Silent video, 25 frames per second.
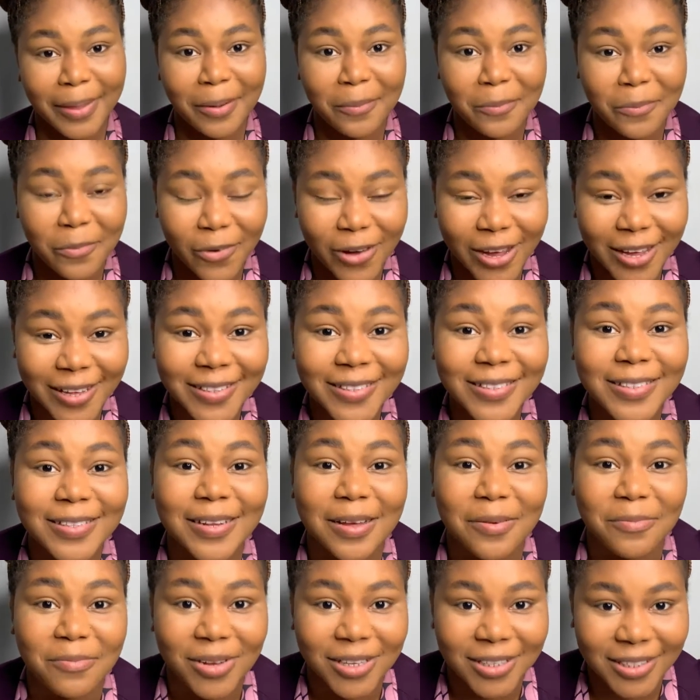Point
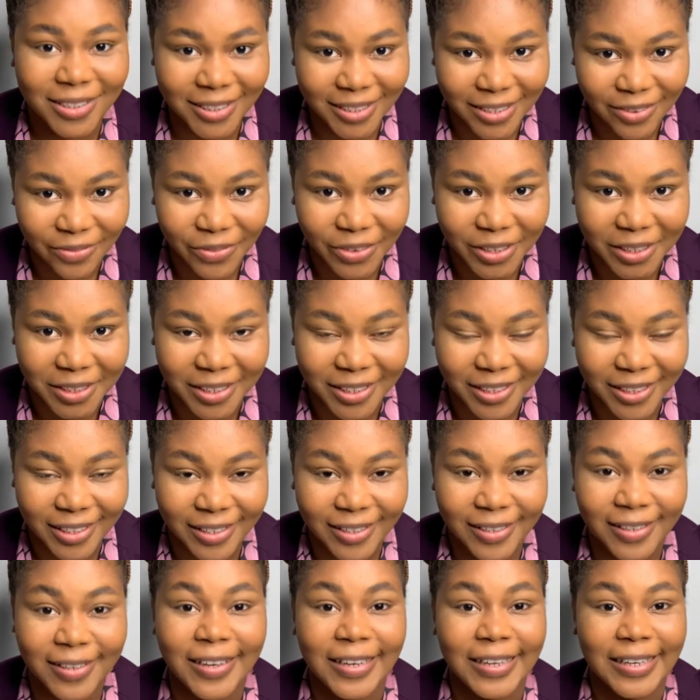number seven.
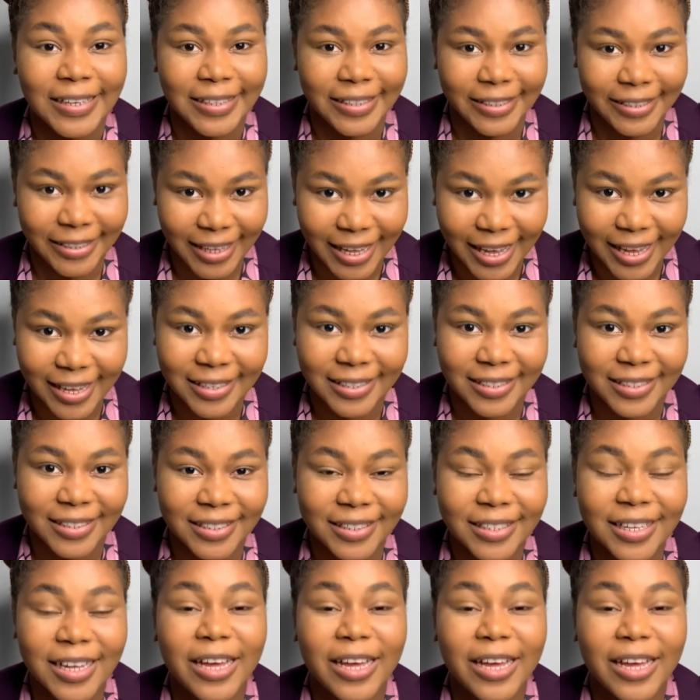Yes,